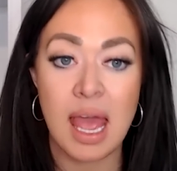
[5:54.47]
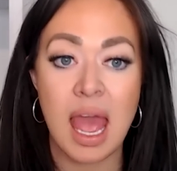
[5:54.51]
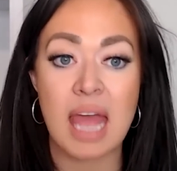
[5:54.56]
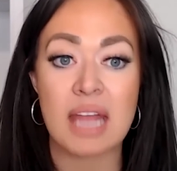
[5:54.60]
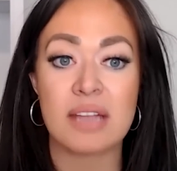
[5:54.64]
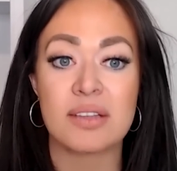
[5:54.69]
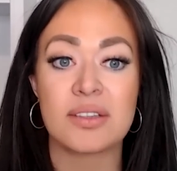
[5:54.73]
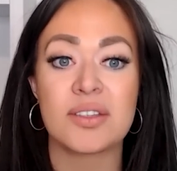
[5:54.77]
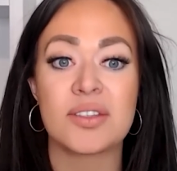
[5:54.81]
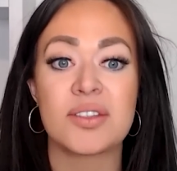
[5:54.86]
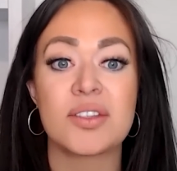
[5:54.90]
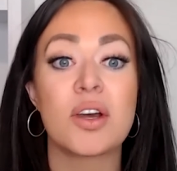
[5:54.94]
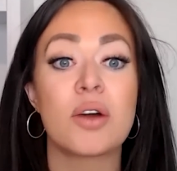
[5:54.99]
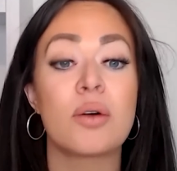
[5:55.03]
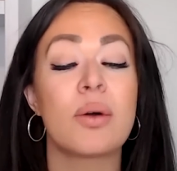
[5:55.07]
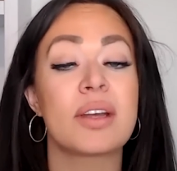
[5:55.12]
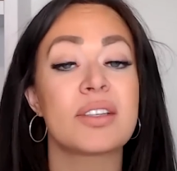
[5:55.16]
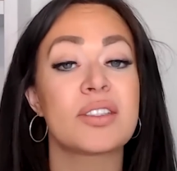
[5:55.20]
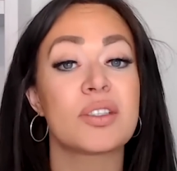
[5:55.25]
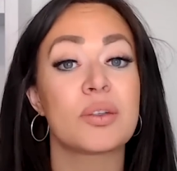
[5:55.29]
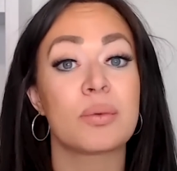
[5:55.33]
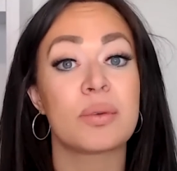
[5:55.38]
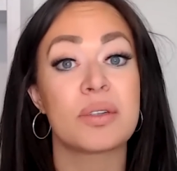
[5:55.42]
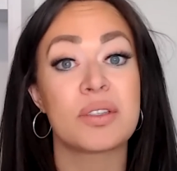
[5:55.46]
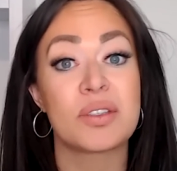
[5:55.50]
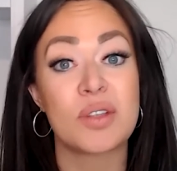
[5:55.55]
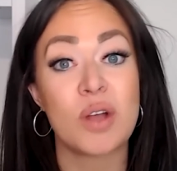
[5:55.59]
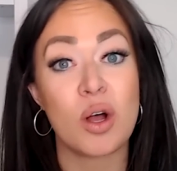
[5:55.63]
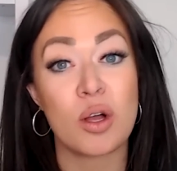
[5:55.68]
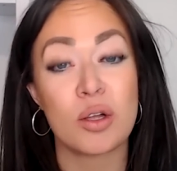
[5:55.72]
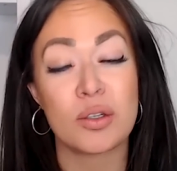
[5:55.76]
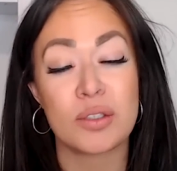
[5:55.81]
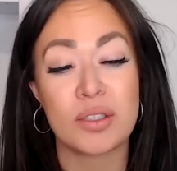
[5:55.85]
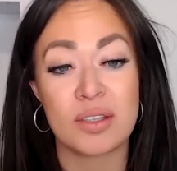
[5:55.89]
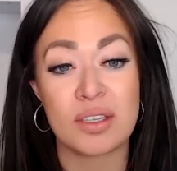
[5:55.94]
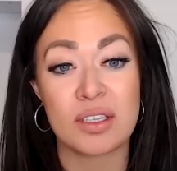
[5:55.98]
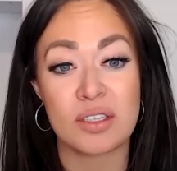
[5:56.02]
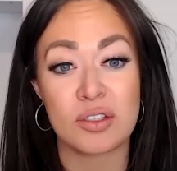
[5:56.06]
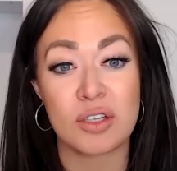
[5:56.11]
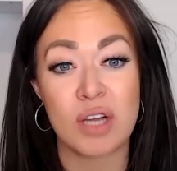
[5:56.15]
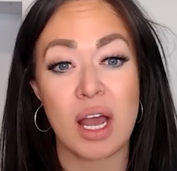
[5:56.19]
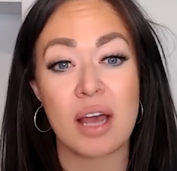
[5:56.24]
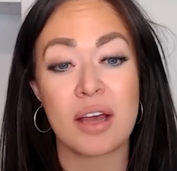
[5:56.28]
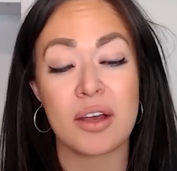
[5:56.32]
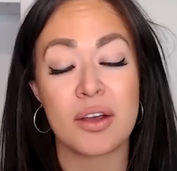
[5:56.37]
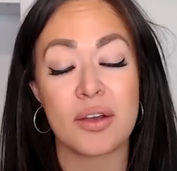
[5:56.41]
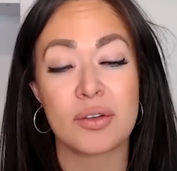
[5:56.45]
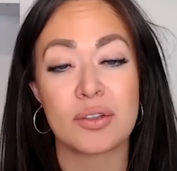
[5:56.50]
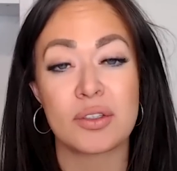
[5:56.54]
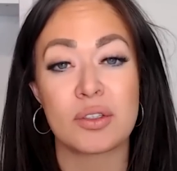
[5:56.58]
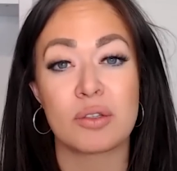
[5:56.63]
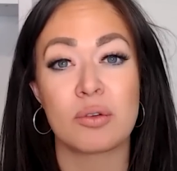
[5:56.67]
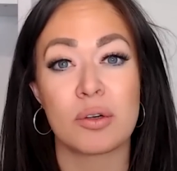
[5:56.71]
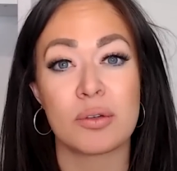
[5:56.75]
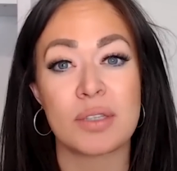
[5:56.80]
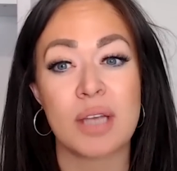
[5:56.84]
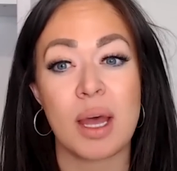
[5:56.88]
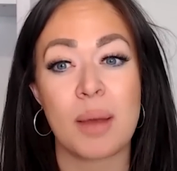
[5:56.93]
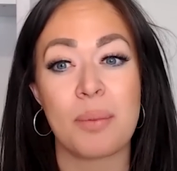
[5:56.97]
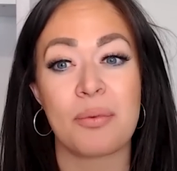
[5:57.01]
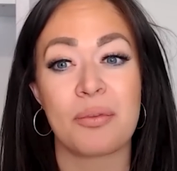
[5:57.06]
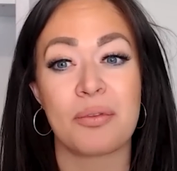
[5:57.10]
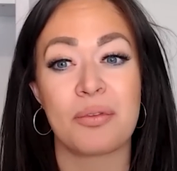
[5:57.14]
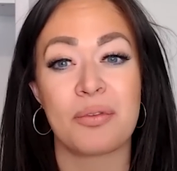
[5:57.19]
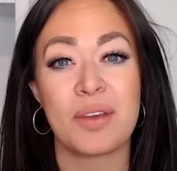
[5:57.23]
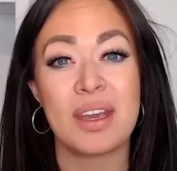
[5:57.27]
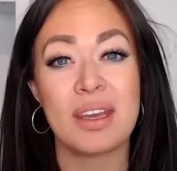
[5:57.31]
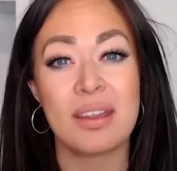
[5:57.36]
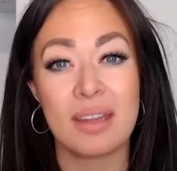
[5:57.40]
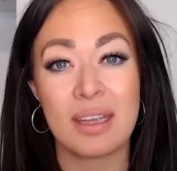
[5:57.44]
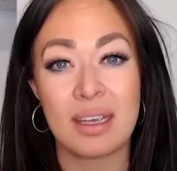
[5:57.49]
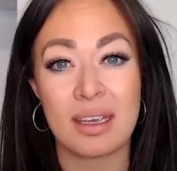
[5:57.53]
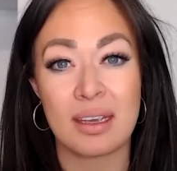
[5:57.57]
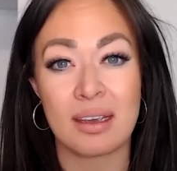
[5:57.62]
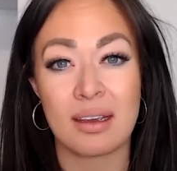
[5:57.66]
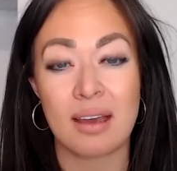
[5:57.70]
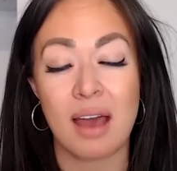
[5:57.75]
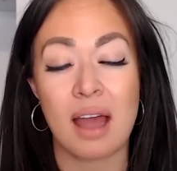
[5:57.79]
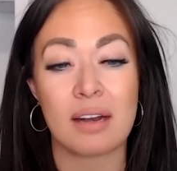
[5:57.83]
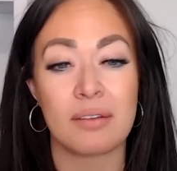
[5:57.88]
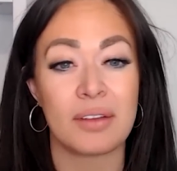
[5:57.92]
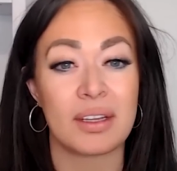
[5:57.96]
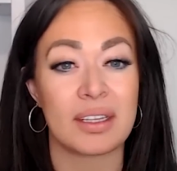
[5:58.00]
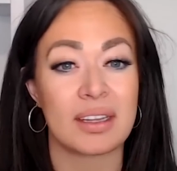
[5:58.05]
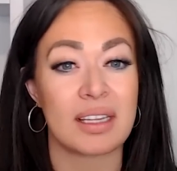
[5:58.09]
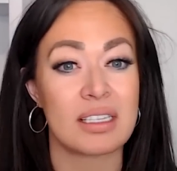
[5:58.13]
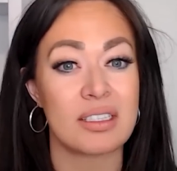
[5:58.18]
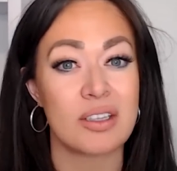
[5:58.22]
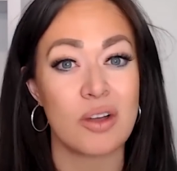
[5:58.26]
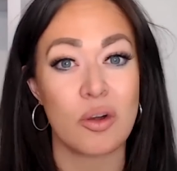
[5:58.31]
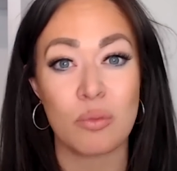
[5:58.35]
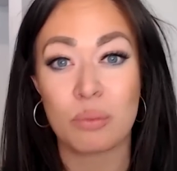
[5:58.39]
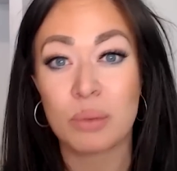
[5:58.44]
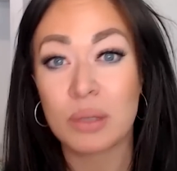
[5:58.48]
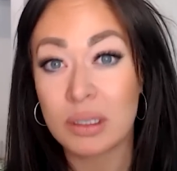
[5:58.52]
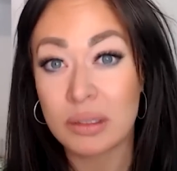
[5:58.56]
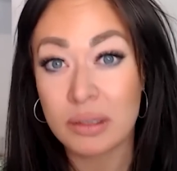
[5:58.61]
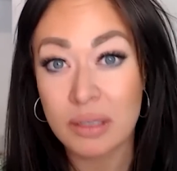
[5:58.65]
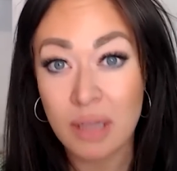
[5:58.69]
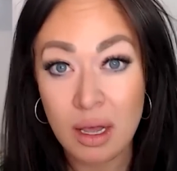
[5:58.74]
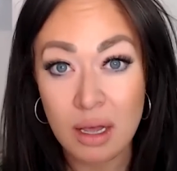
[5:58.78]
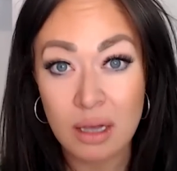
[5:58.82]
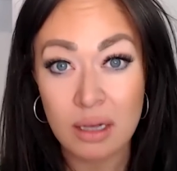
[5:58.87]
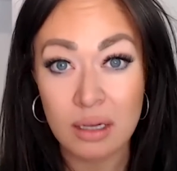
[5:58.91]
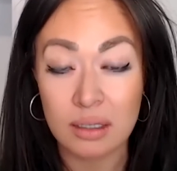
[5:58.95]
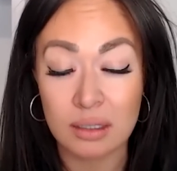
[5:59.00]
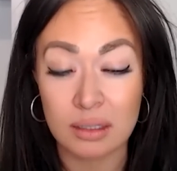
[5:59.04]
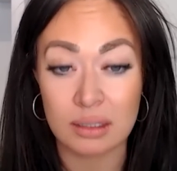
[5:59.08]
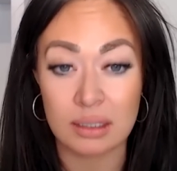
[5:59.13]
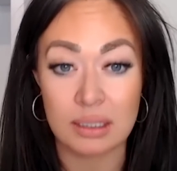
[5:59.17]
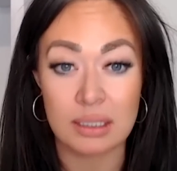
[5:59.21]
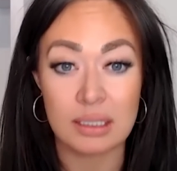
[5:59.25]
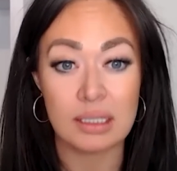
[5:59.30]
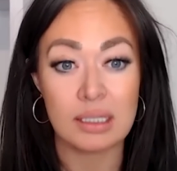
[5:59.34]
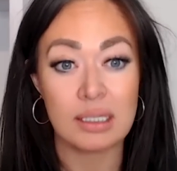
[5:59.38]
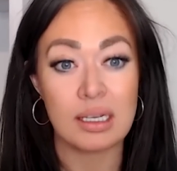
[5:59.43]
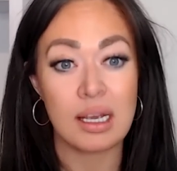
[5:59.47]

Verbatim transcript: and so as a result, this child grows up feeling kind of like they don't belong.